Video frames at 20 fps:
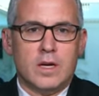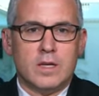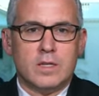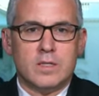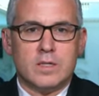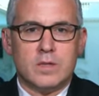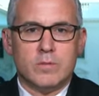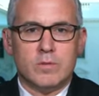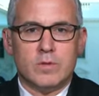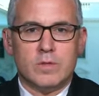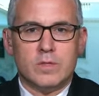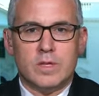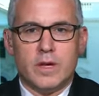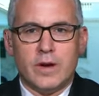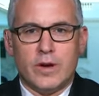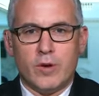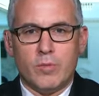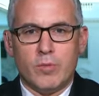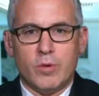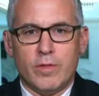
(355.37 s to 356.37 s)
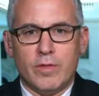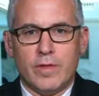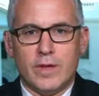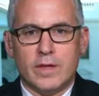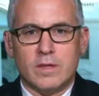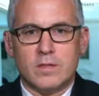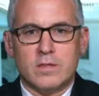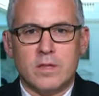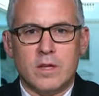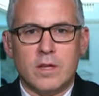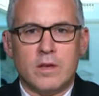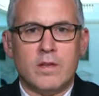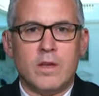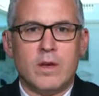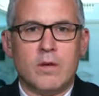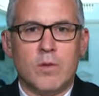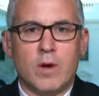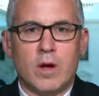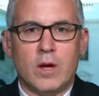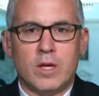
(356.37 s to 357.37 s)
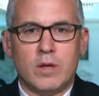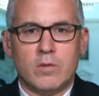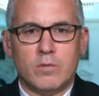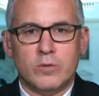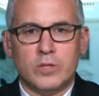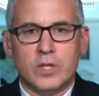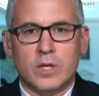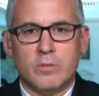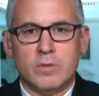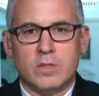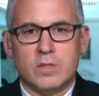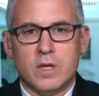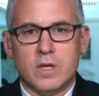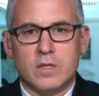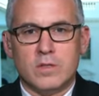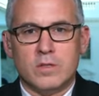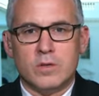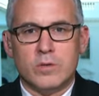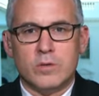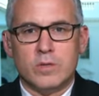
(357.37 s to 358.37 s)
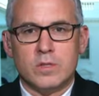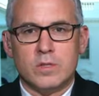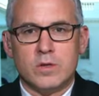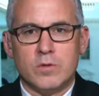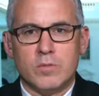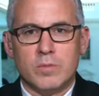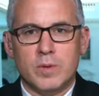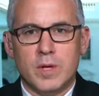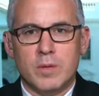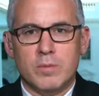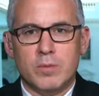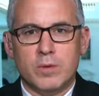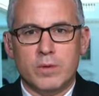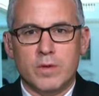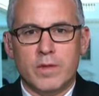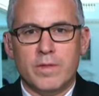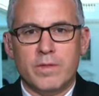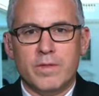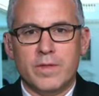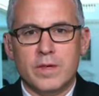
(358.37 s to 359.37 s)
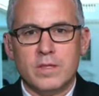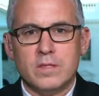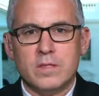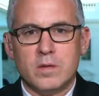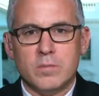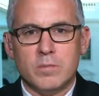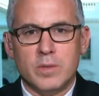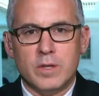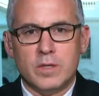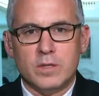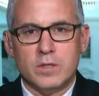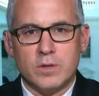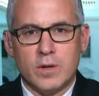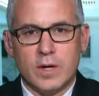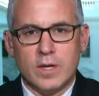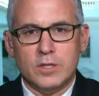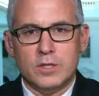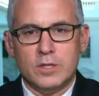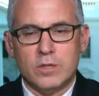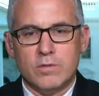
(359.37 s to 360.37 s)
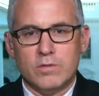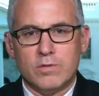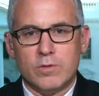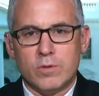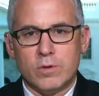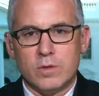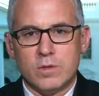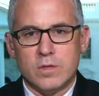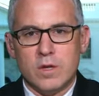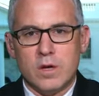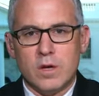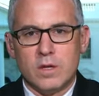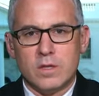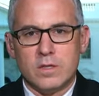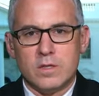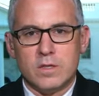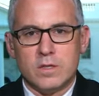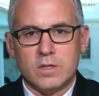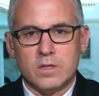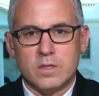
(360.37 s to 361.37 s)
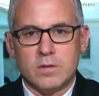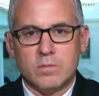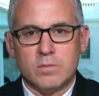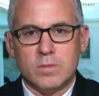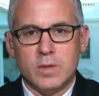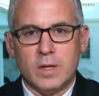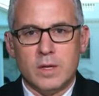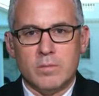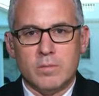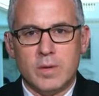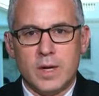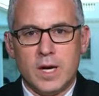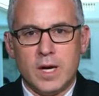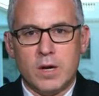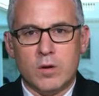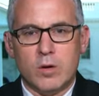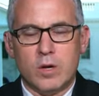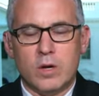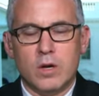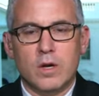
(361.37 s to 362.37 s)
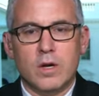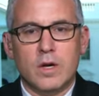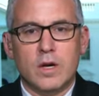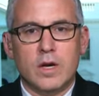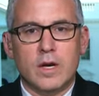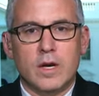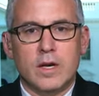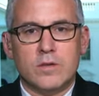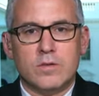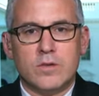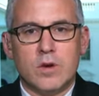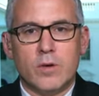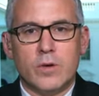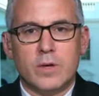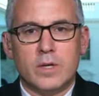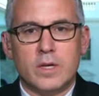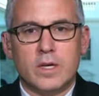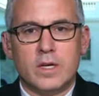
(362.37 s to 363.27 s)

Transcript: some of the terrible things that the Iranian regime has done to its own people, that this administration, for as long as it's in power, is going to